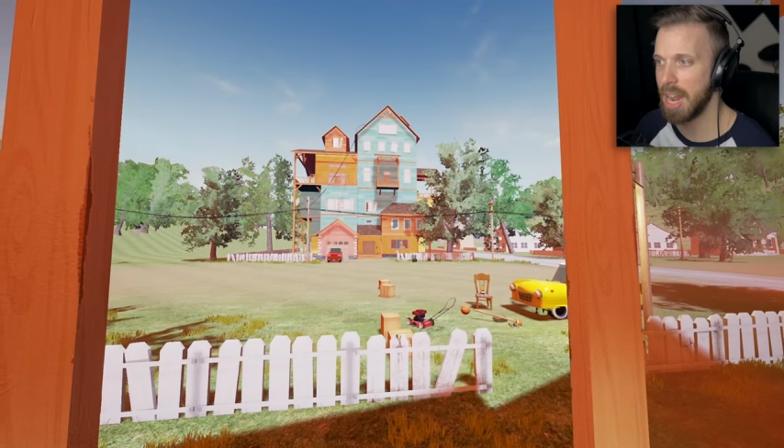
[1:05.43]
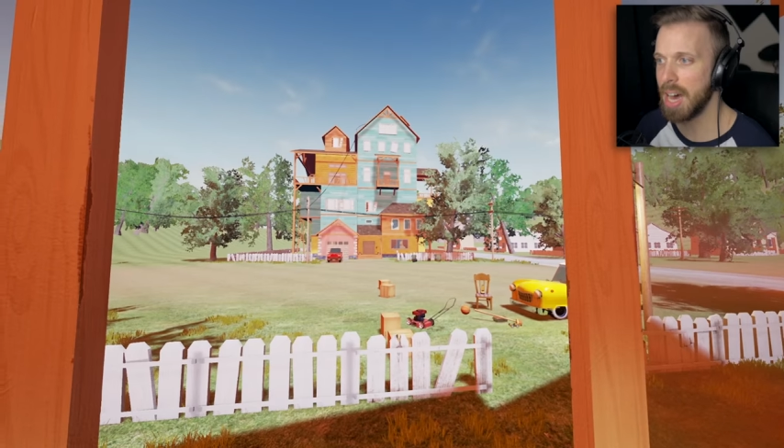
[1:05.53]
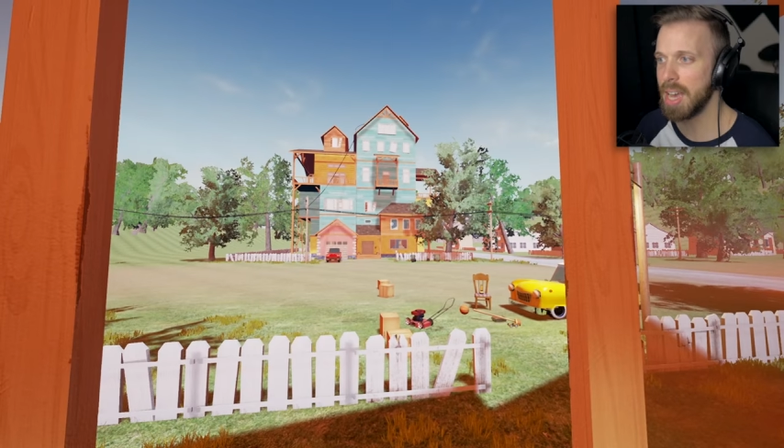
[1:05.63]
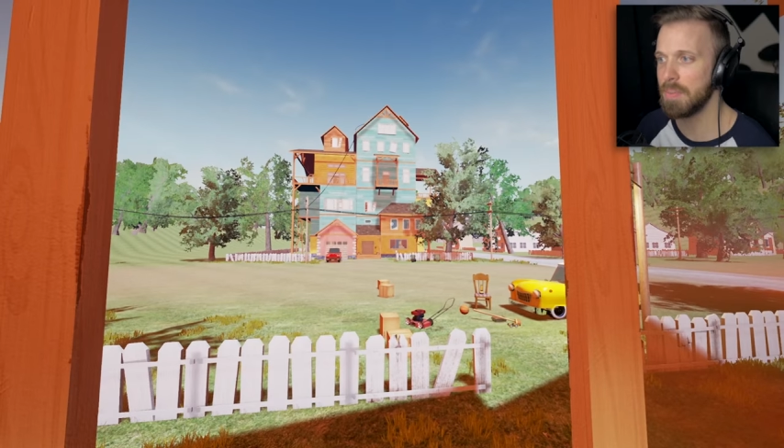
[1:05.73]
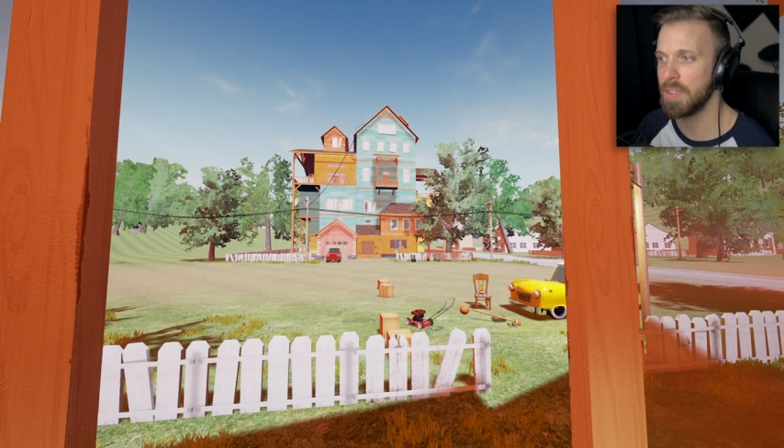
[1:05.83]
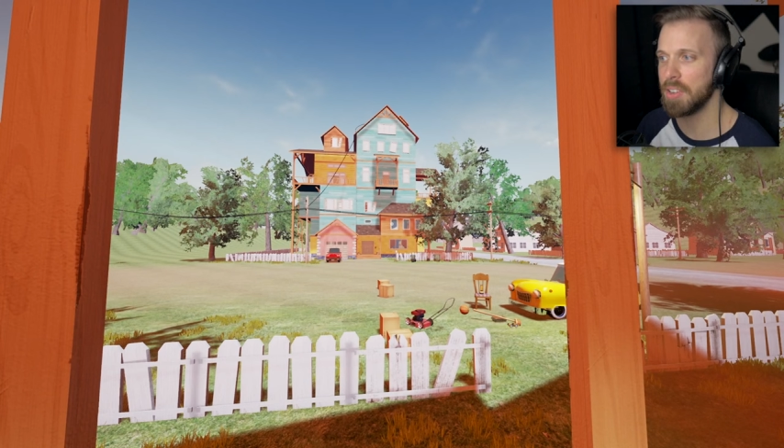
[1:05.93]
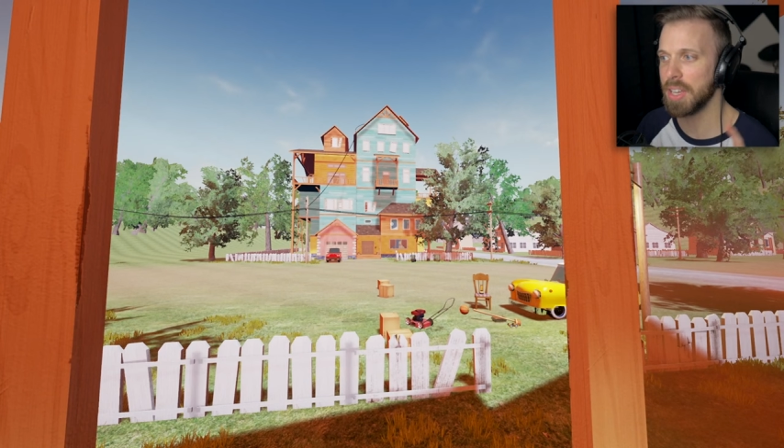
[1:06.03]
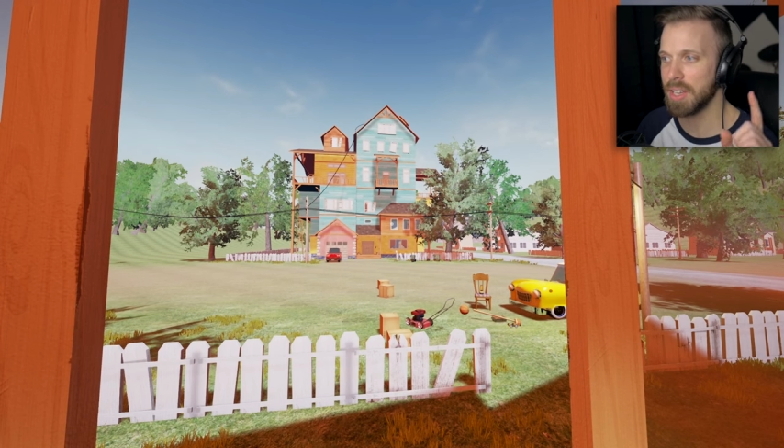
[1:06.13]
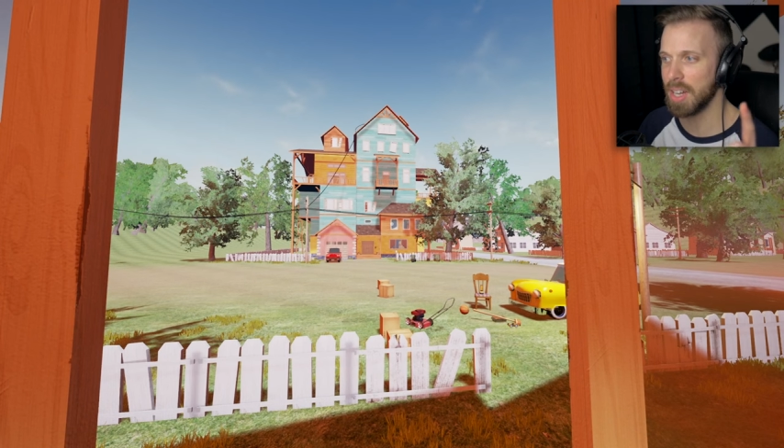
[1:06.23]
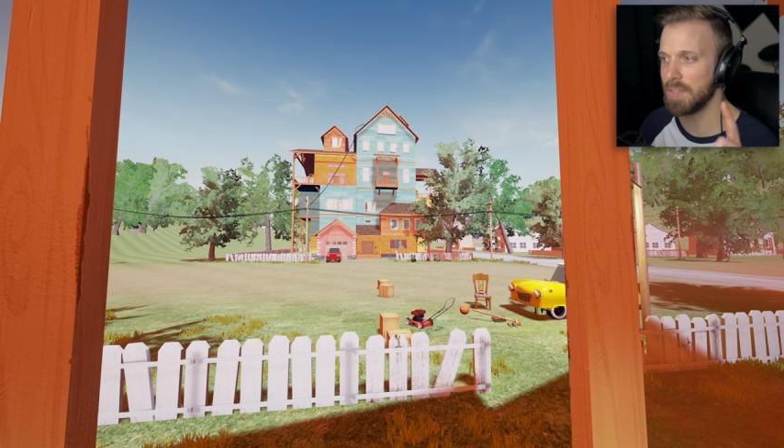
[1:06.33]
And I am
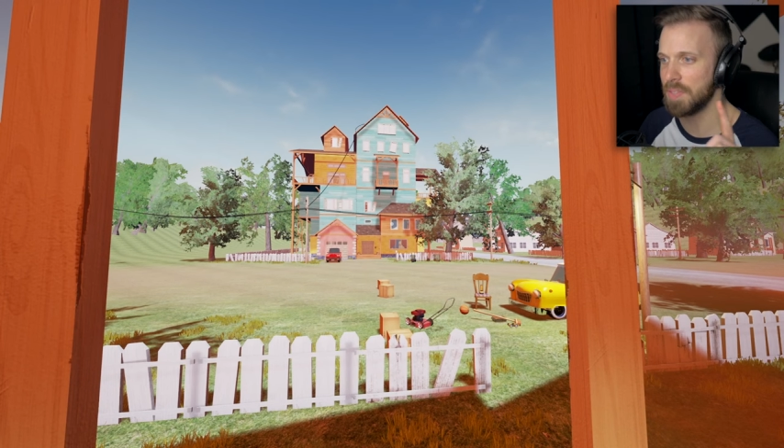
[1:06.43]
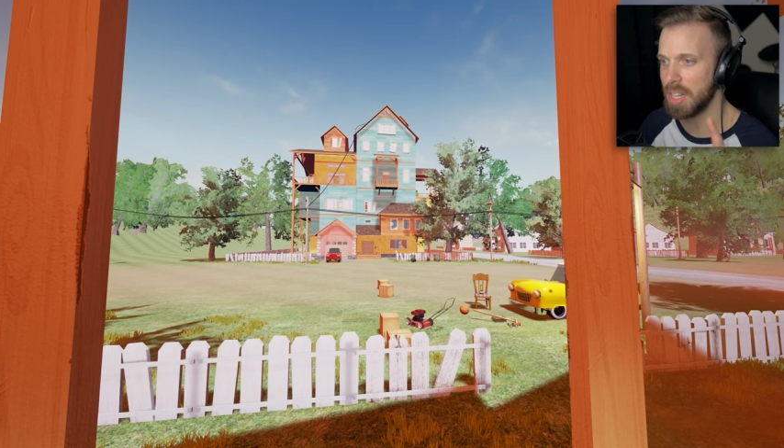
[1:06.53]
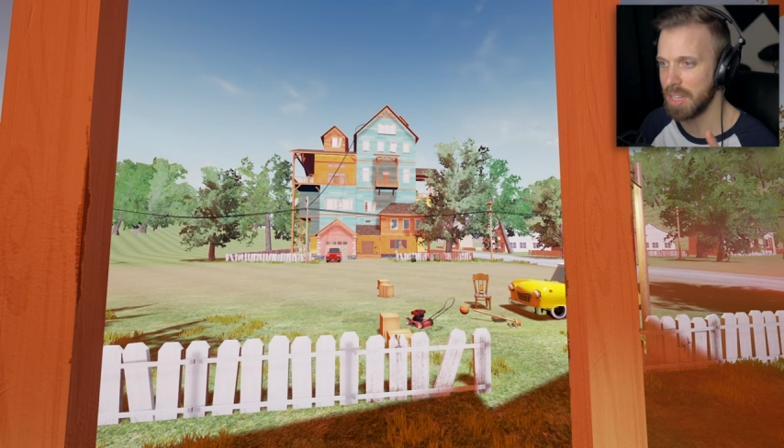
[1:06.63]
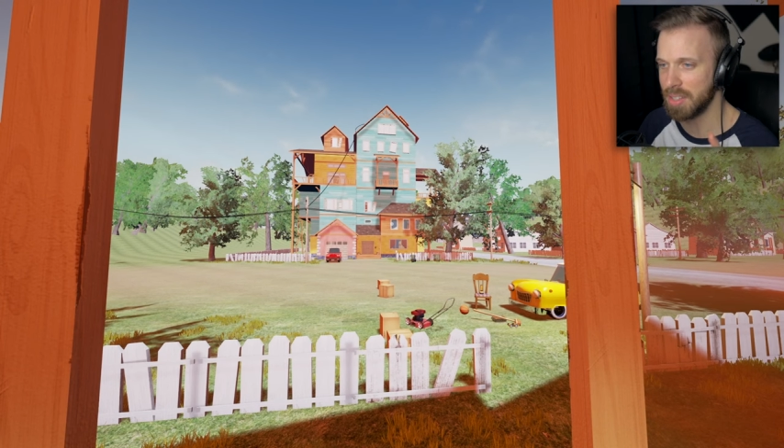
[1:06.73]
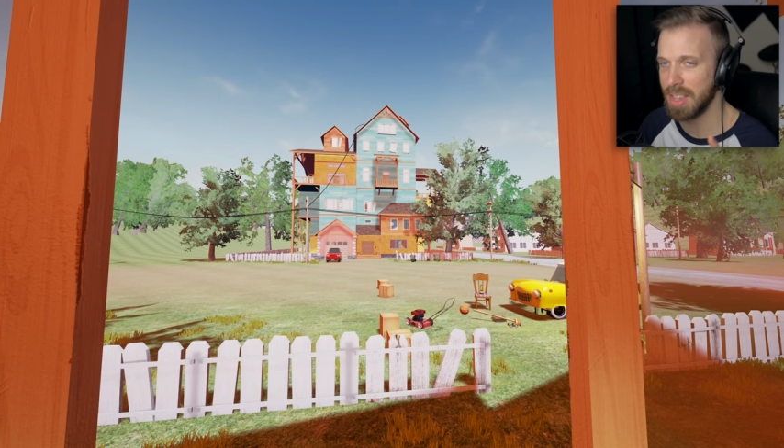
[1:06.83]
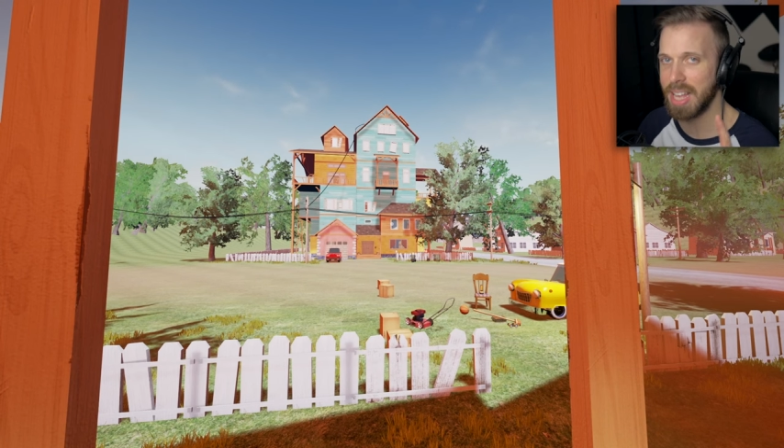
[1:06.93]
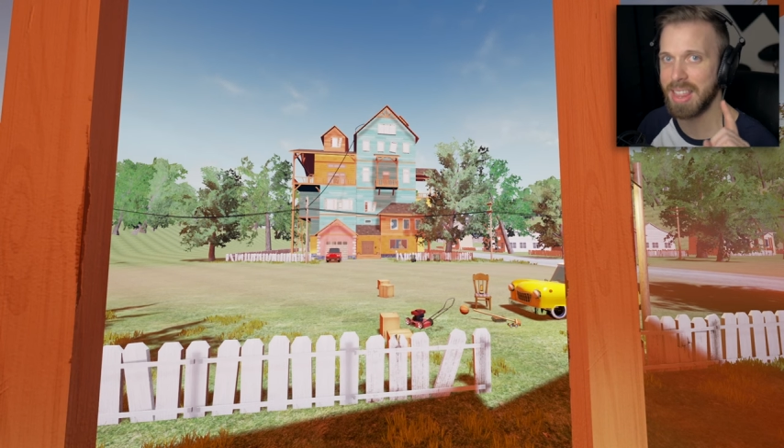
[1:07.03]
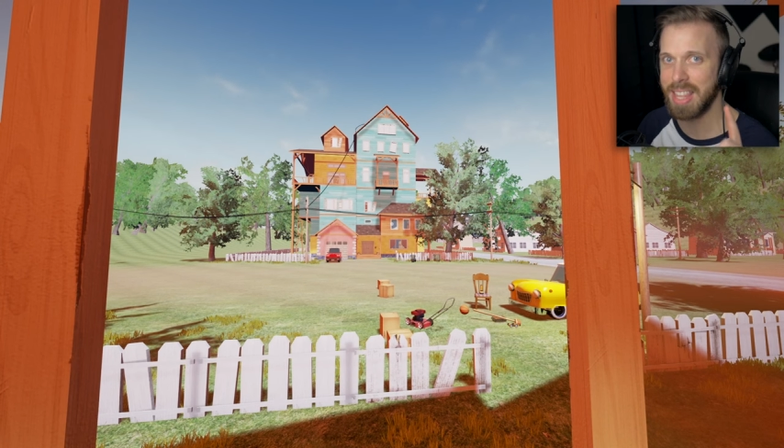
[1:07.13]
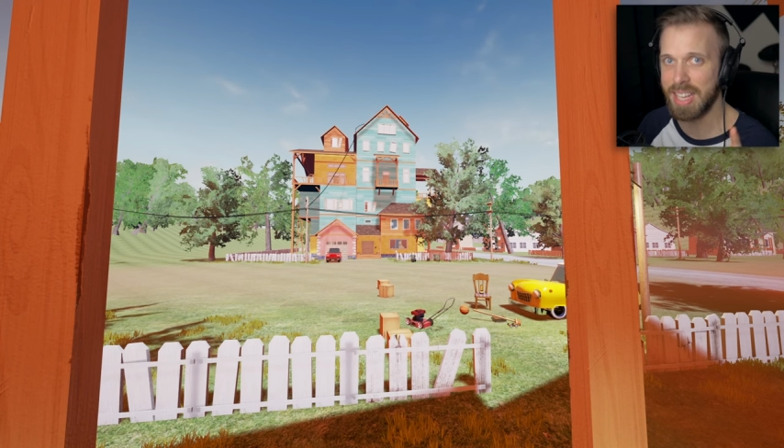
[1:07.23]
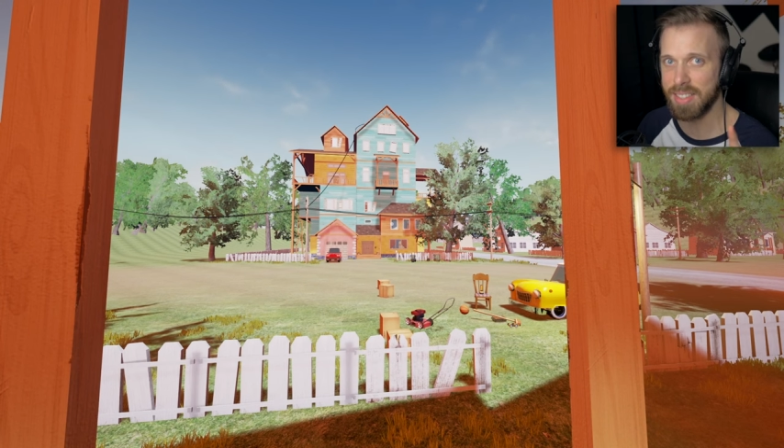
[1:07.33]
very confident
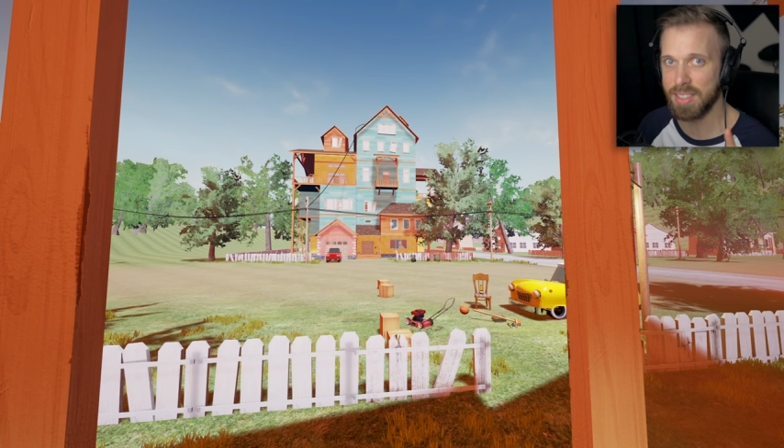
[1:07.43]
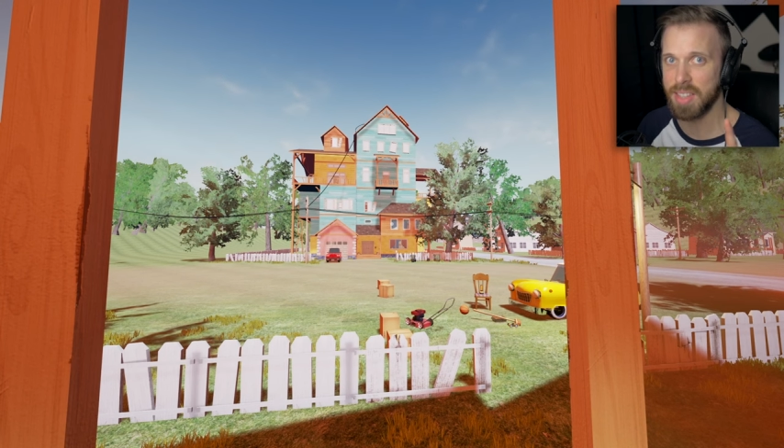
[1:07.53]
that this